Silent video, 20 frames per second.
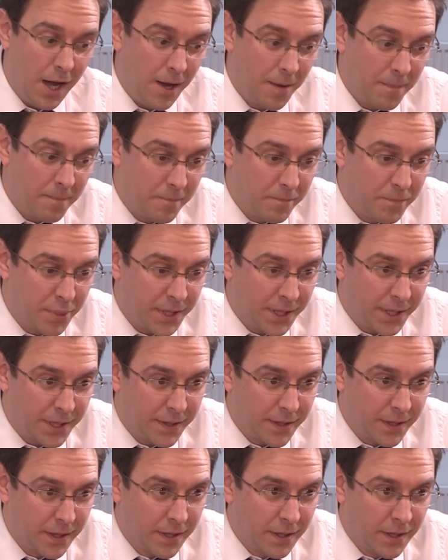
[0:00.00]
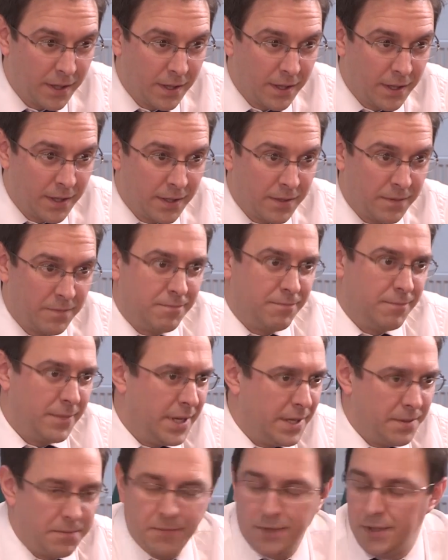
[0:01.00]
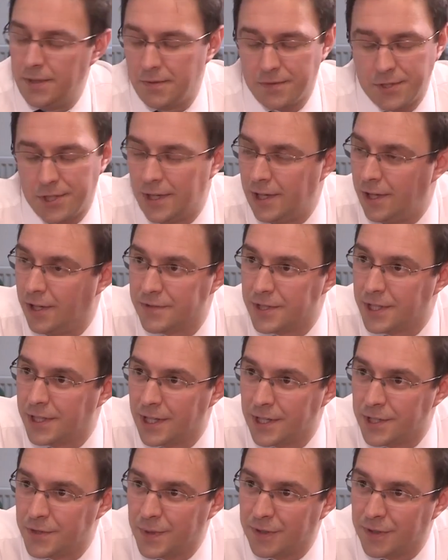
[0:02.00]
But certainly I've seen that as